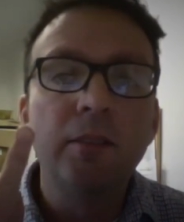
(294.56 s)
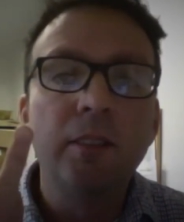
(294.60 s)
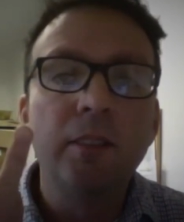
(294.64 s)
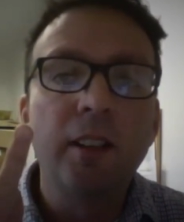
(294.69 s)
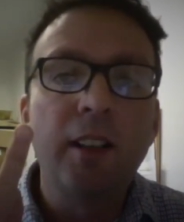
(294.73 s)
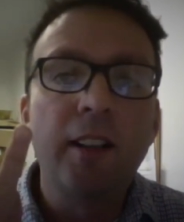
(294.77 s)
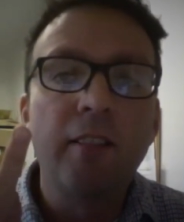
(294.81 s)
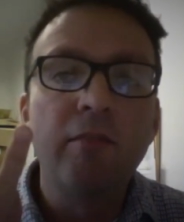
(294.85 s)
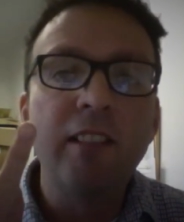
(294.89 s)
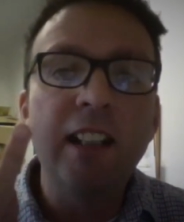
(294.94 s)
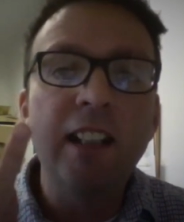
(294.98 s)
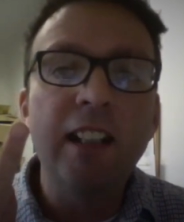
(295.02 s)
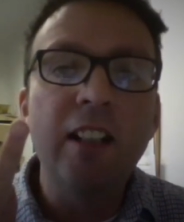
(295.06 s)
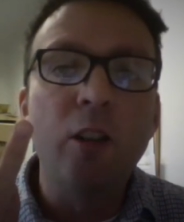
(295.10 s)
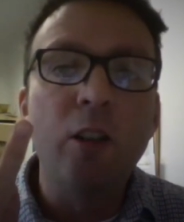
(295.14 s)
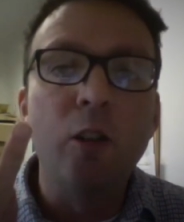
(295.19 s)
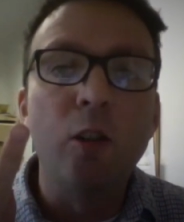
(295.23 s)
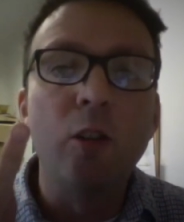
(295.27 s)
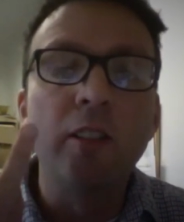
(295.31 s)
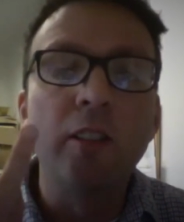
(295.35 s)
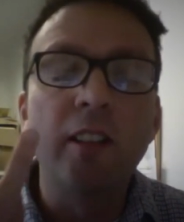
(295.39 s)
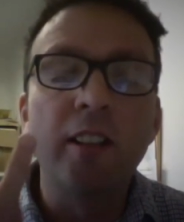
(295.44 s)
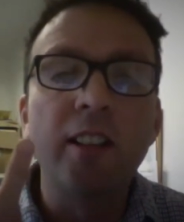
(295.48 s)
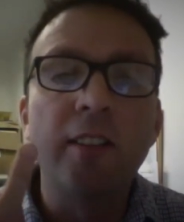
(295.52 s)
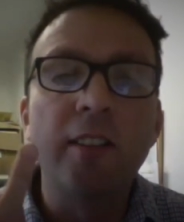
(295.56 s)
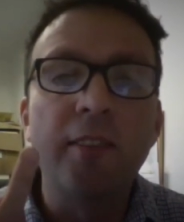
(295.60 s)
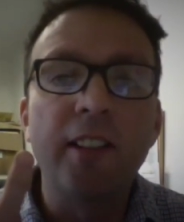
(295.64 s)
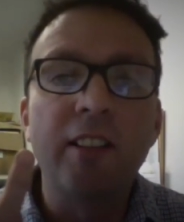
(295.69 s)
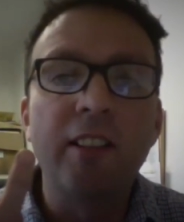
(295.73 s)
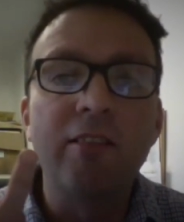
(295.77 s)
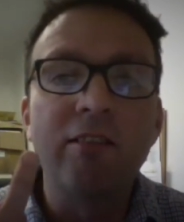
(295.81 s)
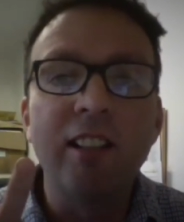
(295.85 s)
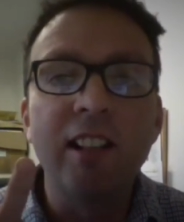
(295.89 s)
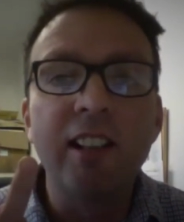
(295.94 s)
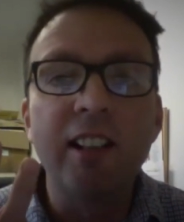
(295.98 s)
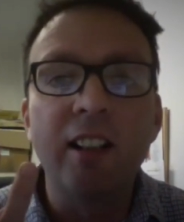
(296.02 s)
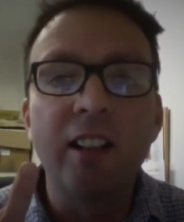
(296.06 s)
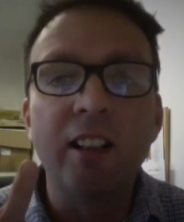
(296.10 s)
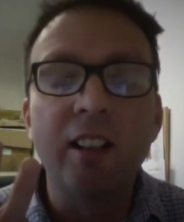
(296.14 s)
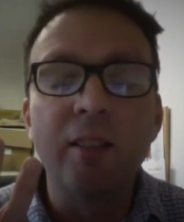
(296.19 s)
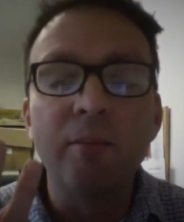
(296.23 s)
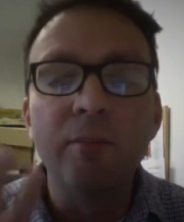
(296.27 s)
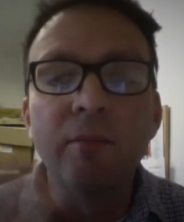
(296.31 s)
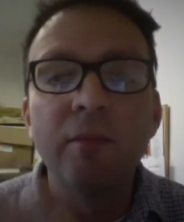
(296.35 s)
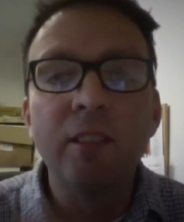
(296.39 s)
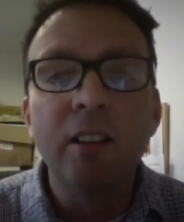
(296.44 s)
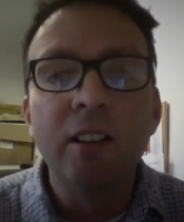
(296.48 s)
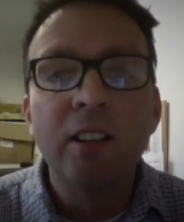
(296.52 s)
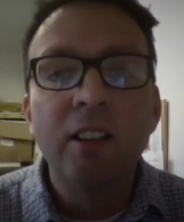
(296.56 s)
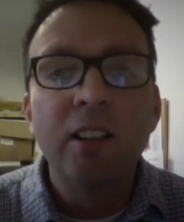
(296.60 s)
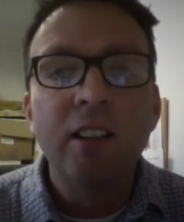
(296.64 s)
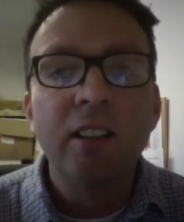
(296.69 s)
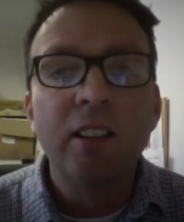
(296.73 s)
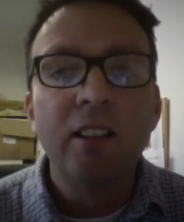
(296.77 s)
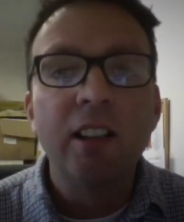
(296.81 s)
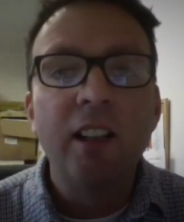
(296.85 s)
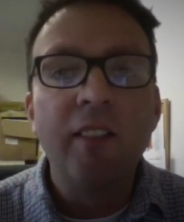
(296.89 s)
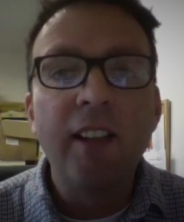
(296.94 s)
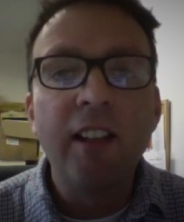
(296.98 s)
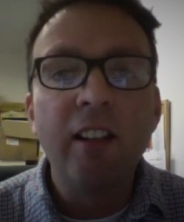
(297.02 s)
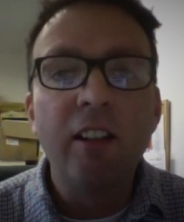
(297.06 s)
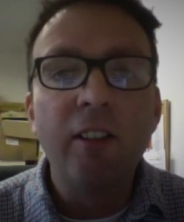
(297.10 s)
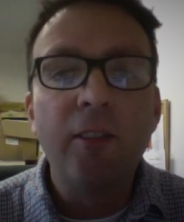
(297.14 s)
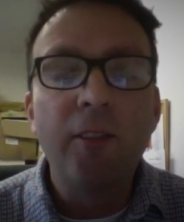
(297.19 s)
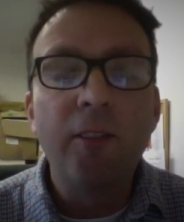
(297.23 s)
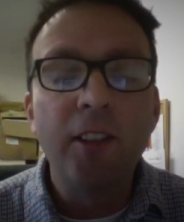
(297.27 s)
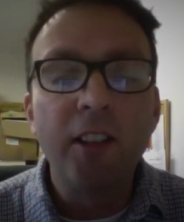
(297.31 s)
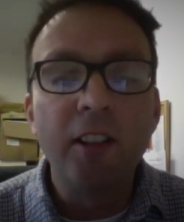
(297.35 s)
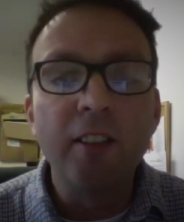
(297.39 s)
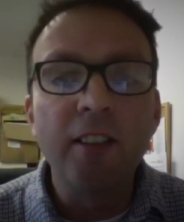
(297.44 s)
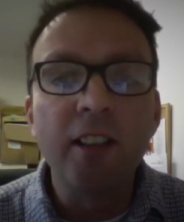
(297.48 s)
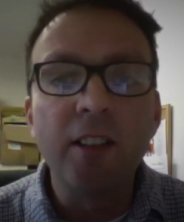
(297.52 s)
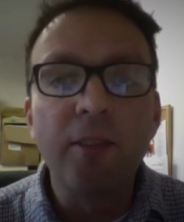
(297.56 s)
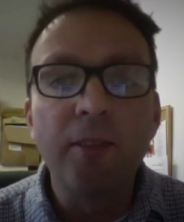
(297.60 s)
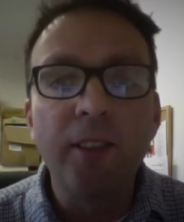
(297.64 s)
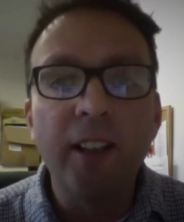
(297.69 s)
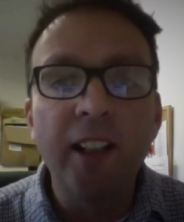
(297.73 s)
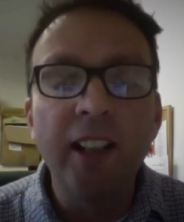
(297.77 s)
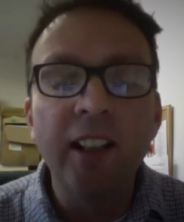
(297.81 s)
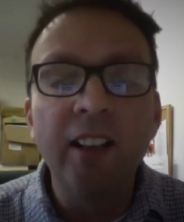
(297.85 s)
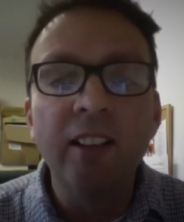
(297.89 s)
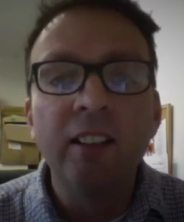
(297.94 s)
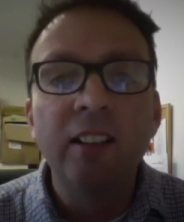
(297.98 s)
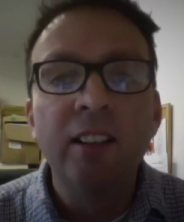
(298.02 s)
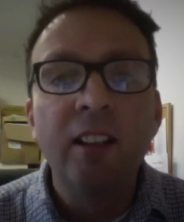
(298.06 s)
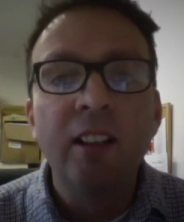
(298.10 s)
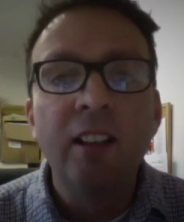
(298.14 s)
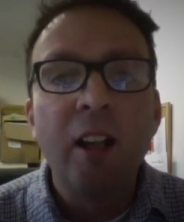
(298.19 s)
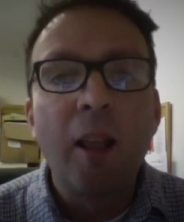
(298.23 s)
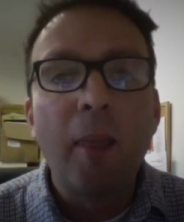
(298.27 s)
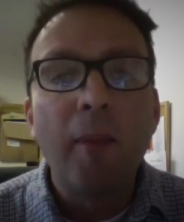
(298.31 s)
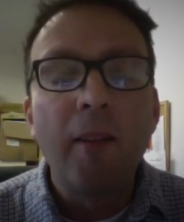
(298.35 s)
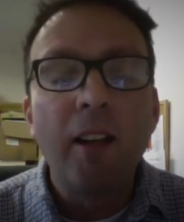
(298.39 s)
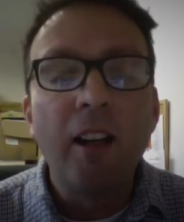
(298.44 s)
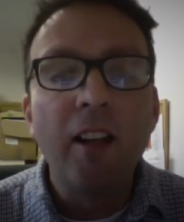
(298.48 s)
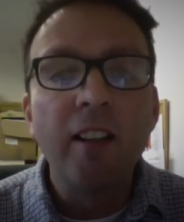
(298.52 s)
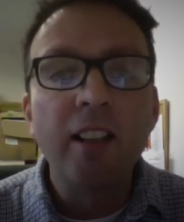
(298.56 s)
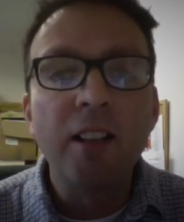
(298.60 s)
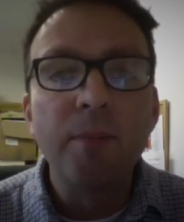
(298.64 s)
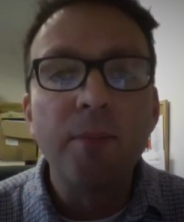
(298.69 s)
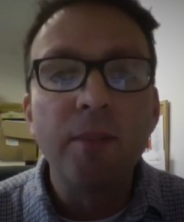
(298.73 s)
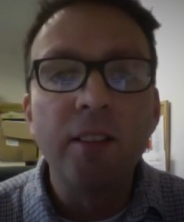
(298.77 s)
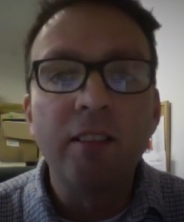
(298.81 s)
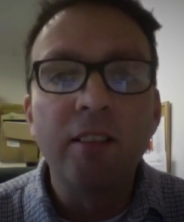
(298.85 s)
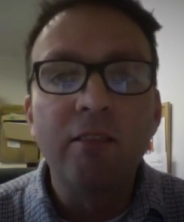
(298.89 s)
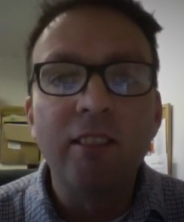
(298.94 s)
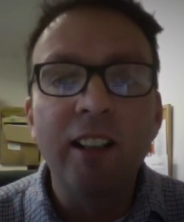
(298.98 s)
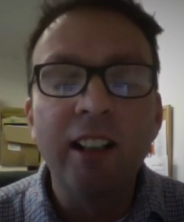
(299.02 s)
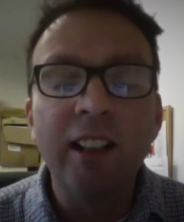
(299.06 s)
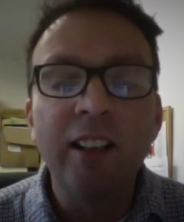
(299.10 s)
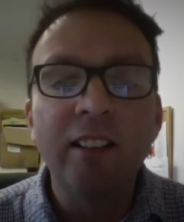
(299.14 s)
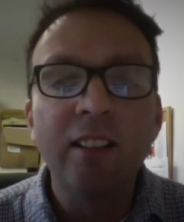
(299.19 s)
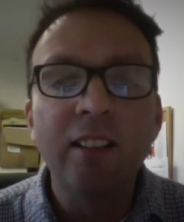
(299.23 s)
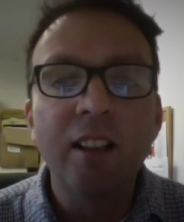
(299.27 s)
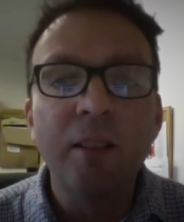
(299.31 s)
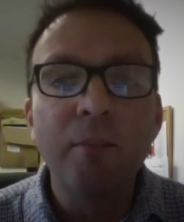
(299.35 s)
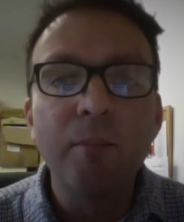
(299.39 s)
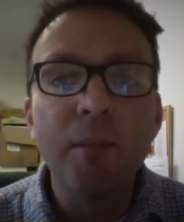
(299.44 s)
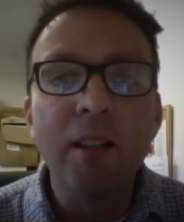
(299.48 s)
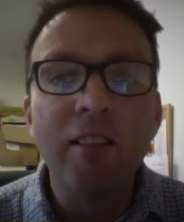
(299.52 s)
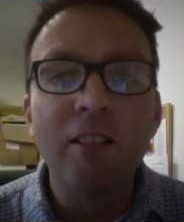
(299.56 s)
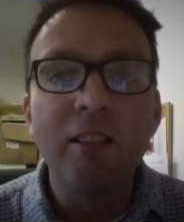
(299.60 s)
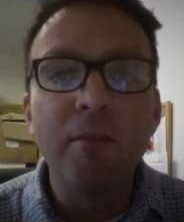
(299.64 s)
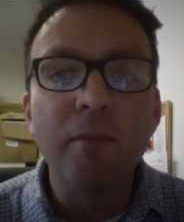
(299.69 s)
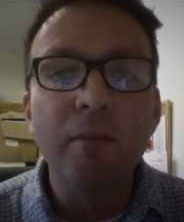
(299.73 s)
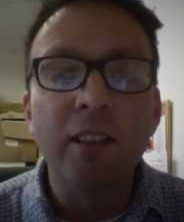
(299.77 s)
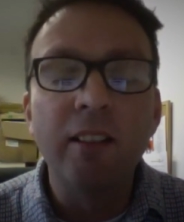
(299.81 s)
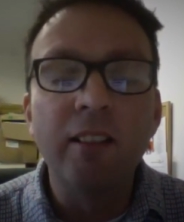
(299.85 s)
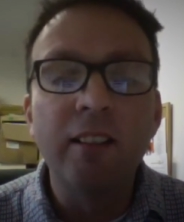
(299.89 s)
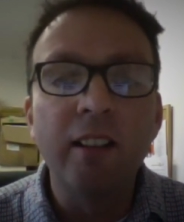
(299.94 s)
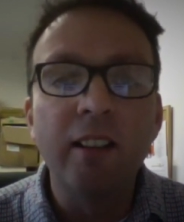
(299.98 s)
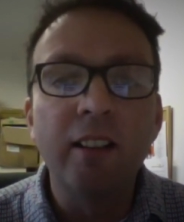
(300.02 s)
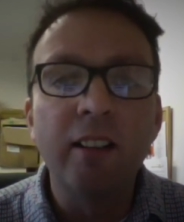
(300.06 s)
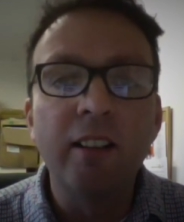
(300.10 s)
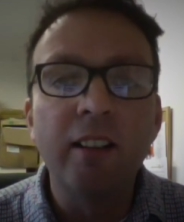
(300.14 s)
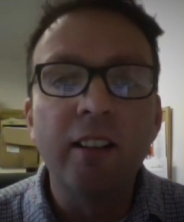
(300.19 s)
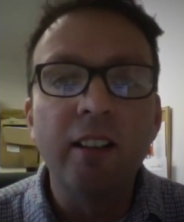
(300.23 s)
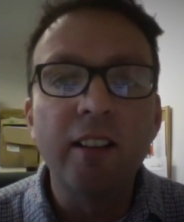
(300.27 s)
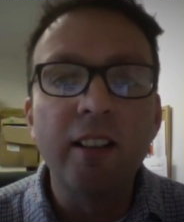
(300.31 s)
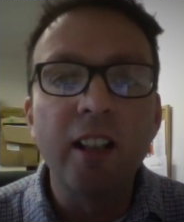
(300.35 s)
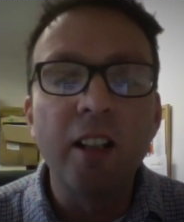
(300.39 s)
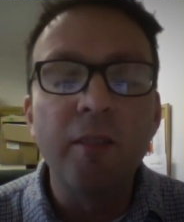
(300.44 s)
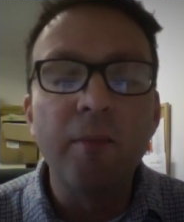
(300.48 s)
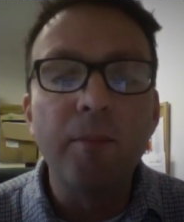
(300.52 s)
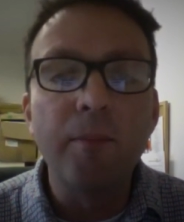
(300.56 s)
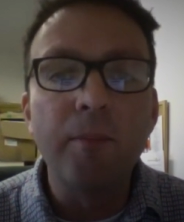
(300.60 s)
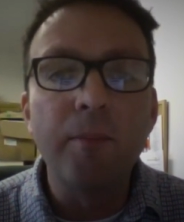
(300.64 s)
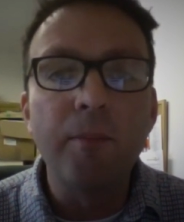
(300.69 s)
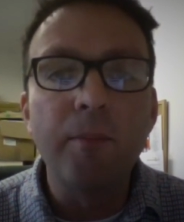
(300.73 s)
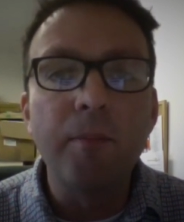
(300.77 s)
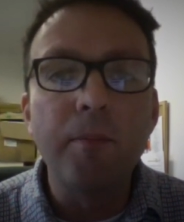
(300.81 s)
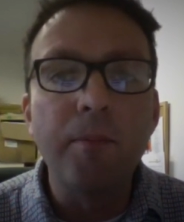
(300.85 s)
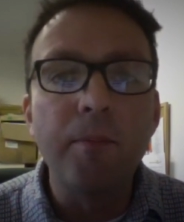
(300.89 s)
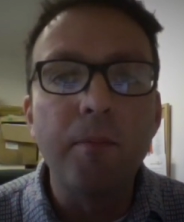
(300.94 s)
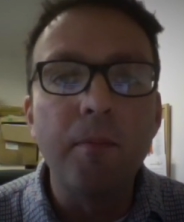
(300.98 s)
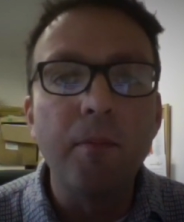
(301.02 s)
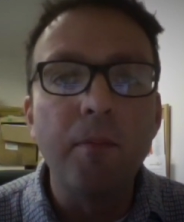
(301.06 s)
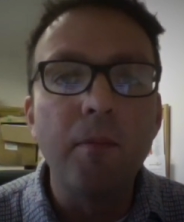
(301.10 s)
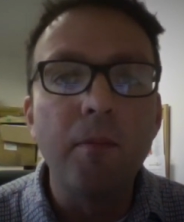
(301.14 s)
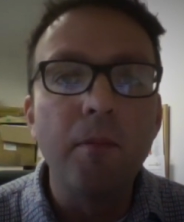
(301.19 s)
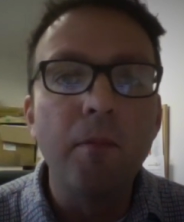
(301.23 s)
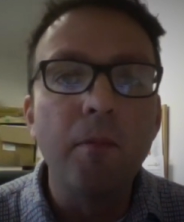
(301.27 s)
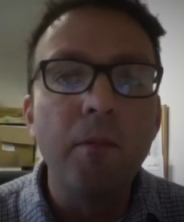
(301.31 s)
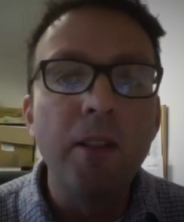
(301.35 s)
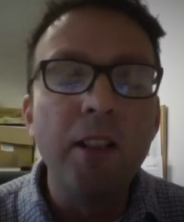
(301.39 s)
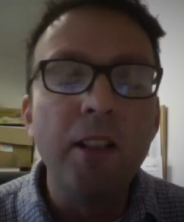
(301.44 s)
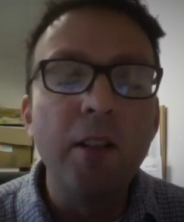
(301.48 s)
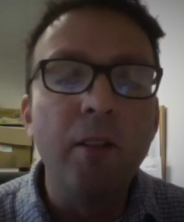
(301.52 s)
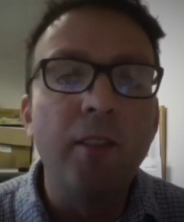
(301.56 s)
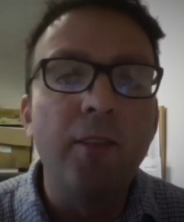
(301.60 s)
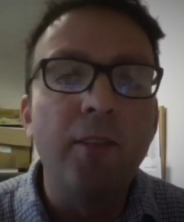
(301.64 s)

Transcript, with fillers: three corners of the curriculum, and they are philosophy, husbandry, and merriment. And so we know what